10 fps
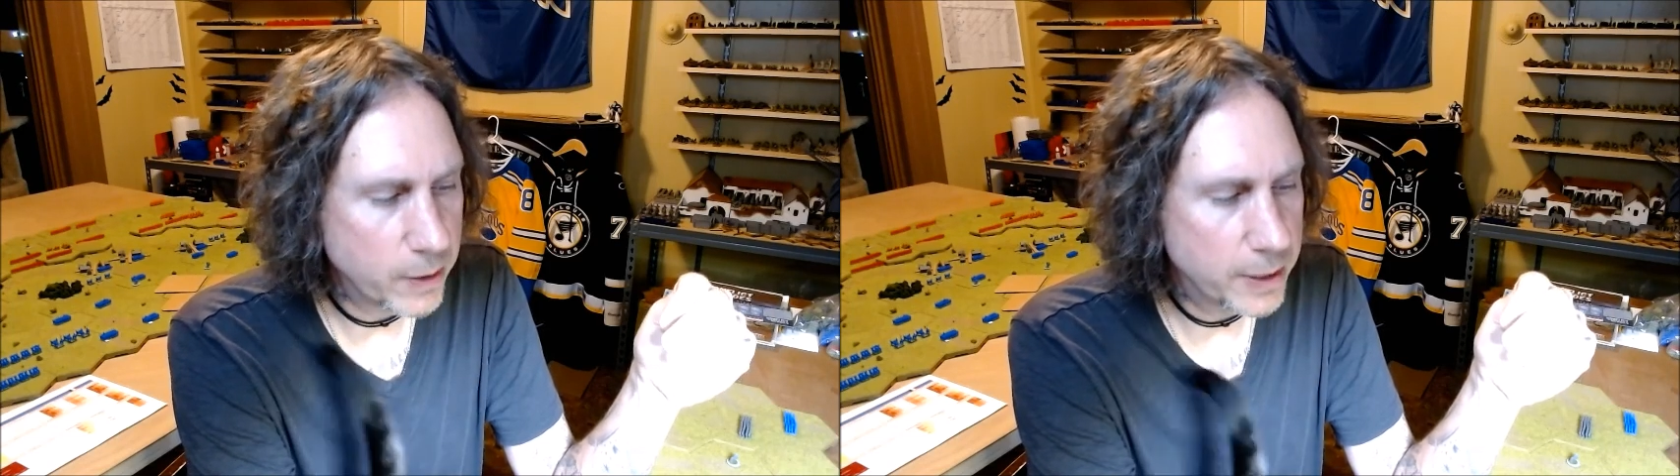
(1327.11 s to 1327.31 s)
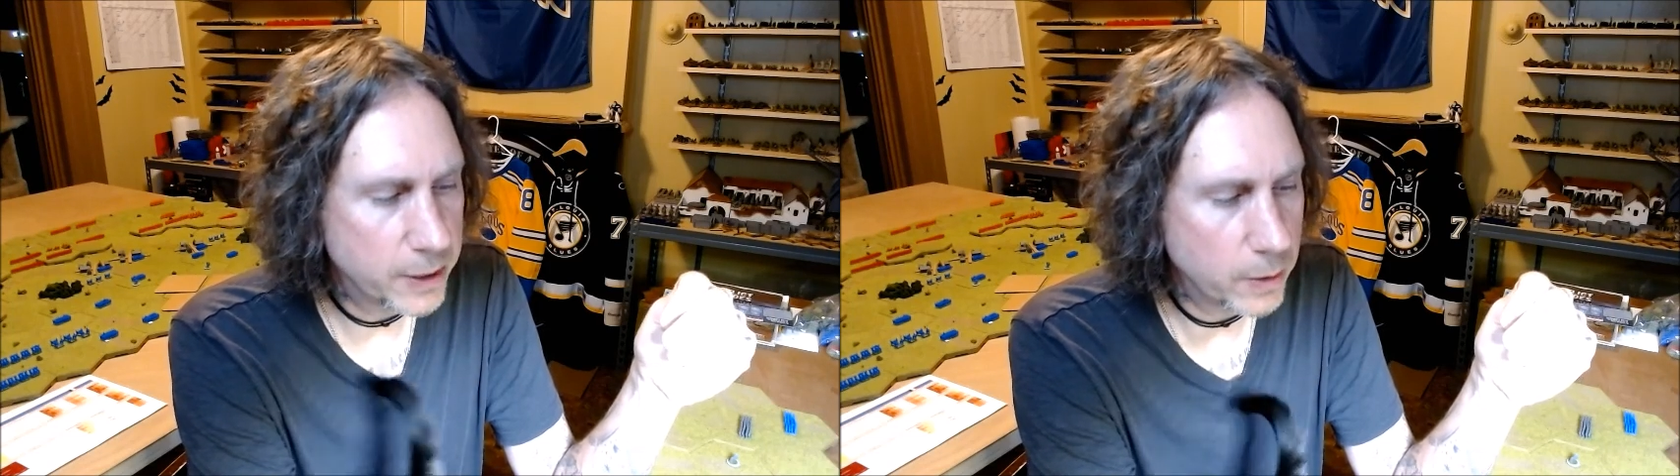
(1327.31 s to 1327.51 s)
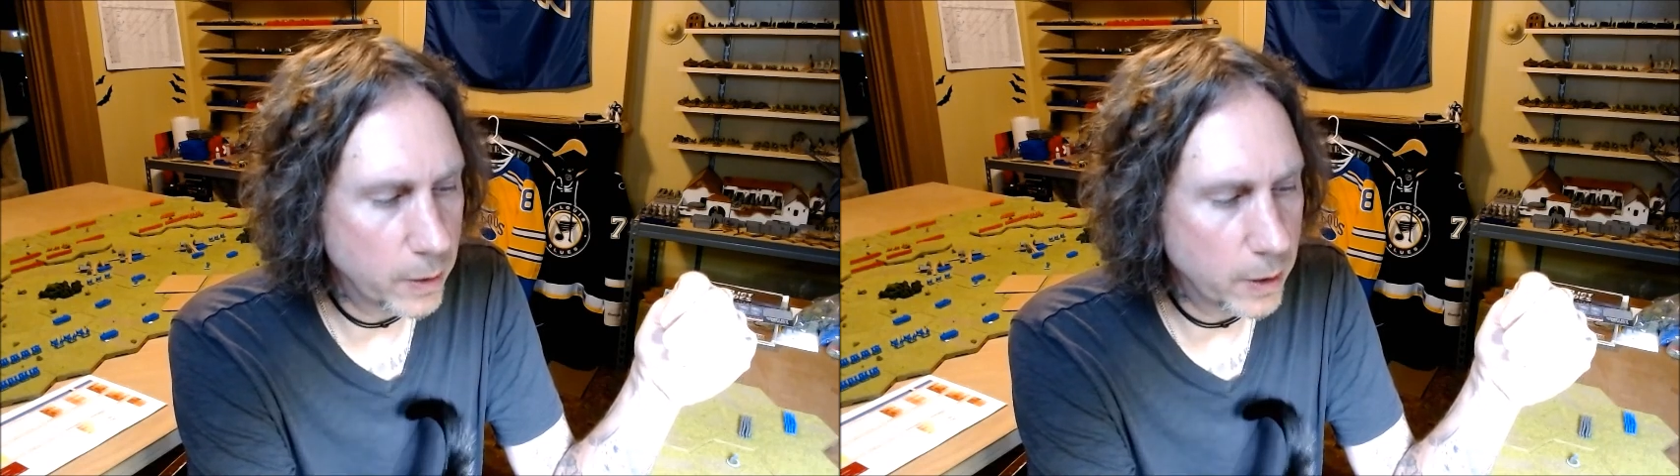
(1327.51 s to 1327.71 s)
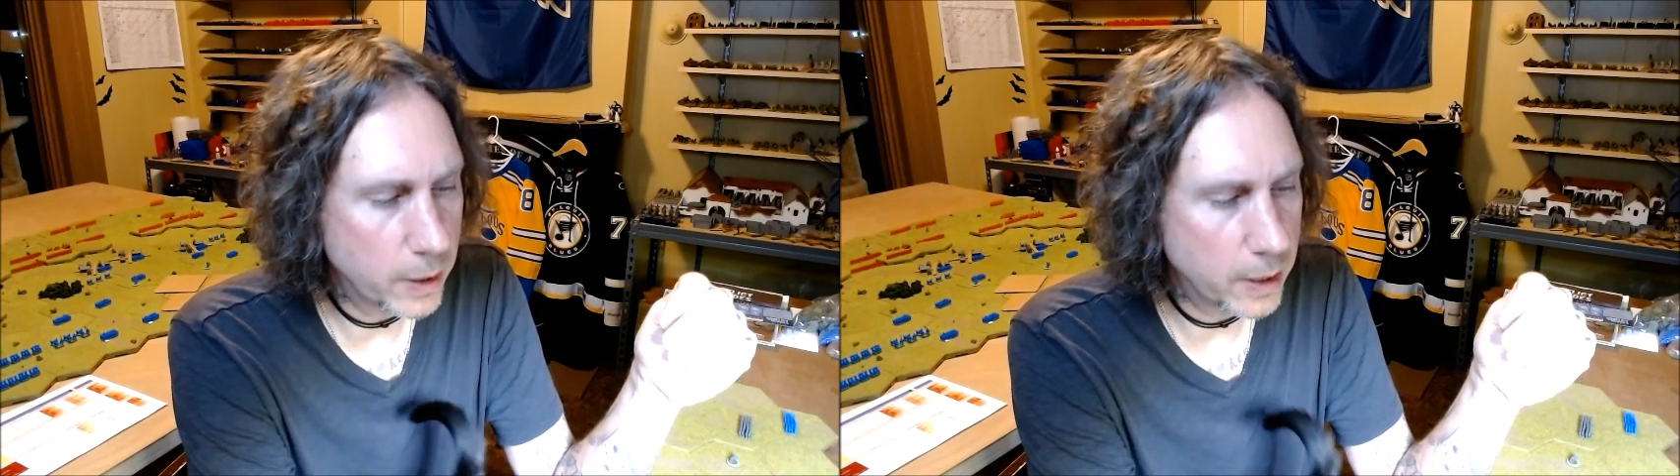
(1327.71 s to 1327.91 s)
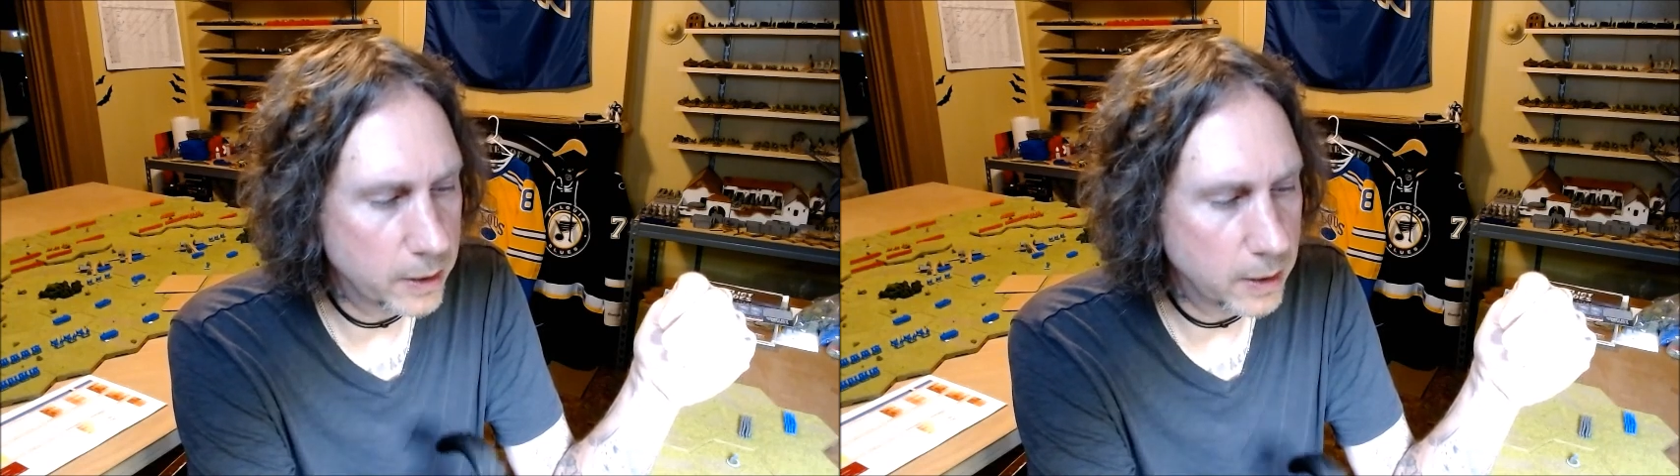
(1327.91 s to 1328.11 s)

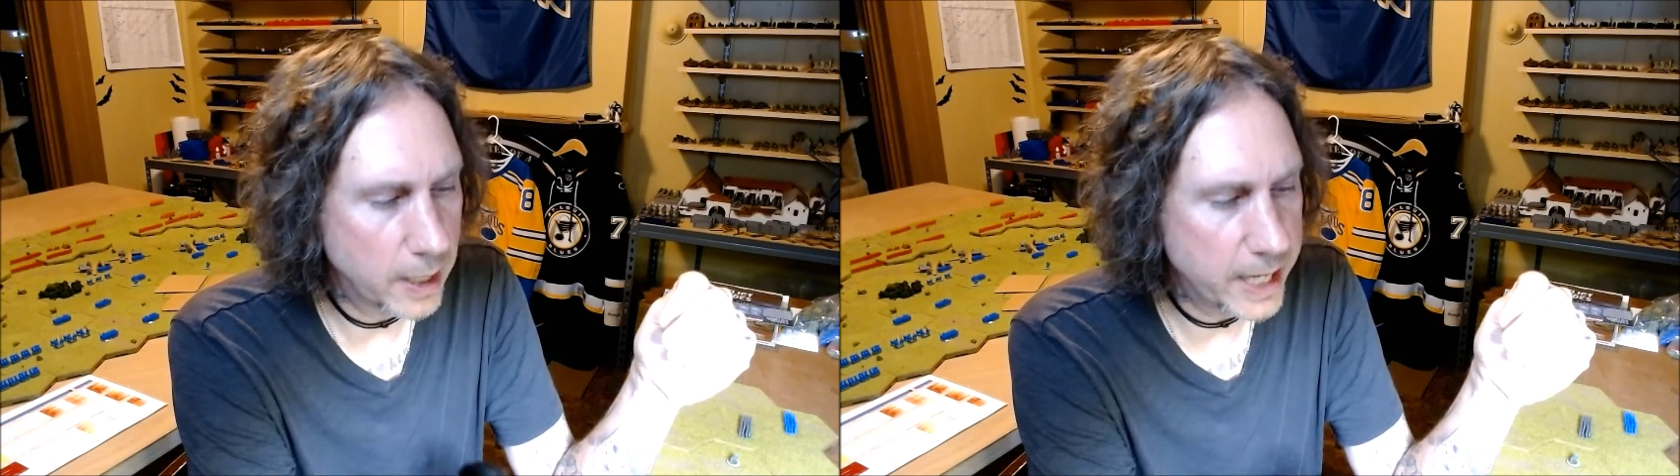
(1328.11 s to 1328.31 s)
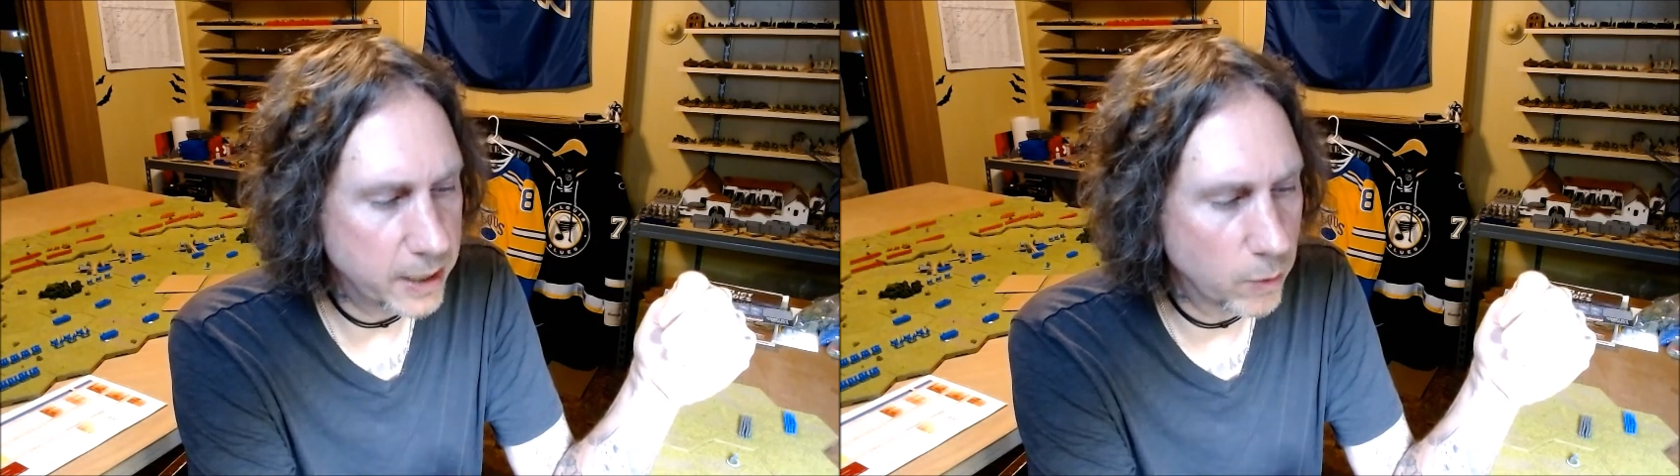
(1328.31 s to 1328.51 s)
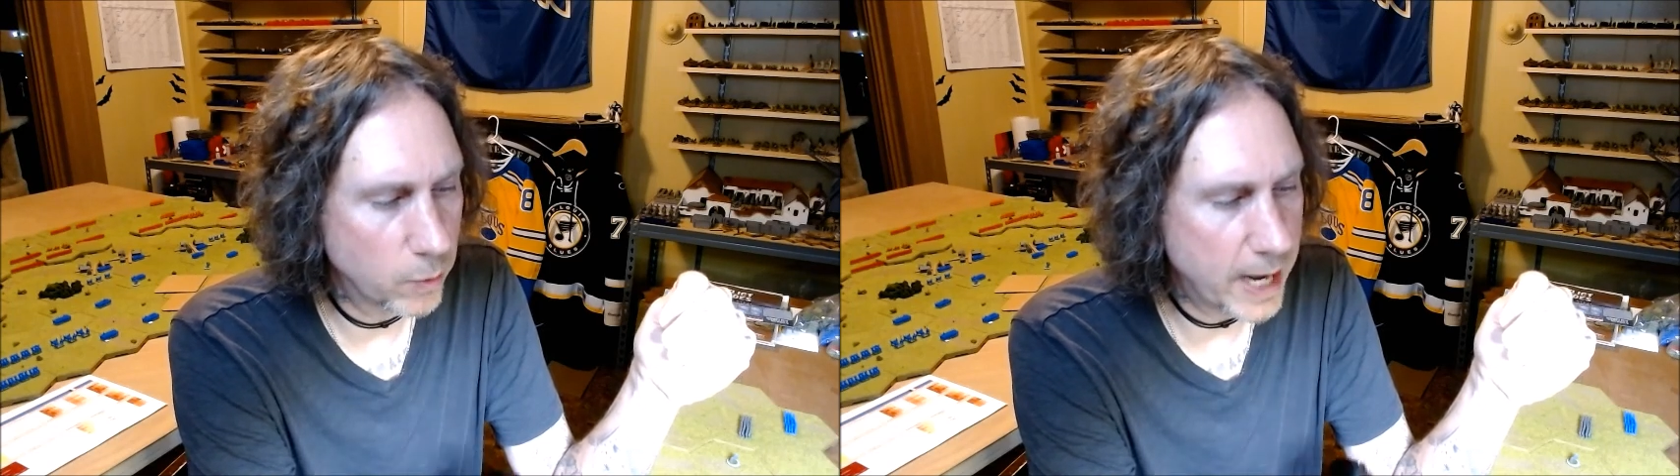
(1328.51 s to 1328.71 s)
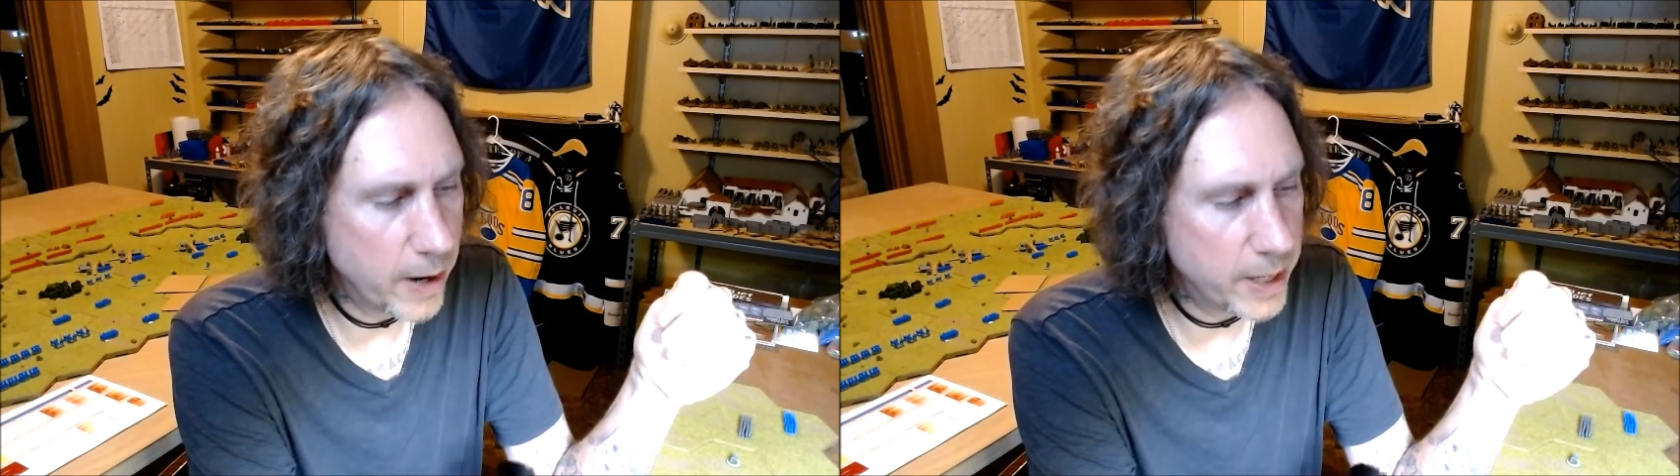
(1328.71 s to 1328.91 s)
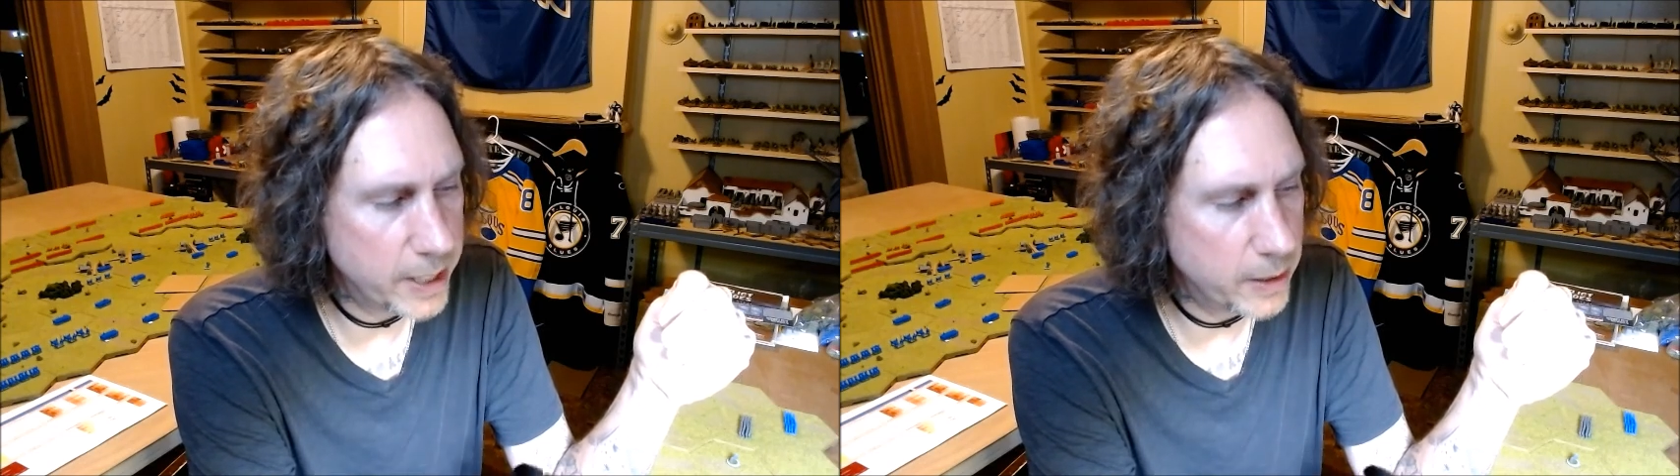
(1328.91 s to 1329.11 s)
disordered/routing